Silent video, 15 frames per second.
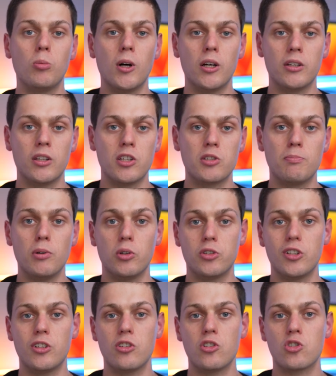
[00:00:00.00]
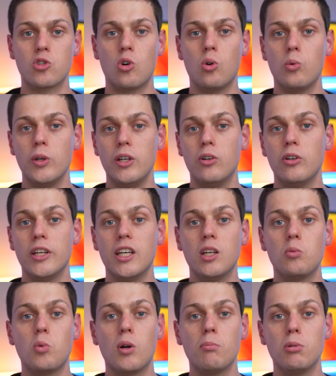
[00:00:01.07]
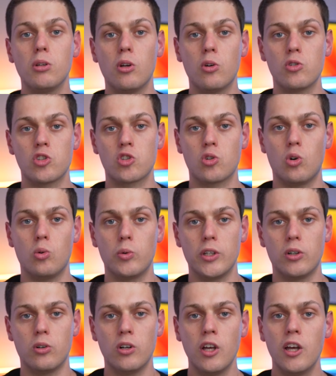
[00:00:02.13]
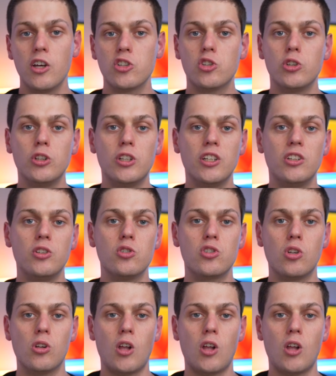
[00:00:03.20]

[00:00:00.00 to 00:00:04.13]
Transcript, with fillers: button that's built into the scroll wheel and one below the scroll wheel, so you can use the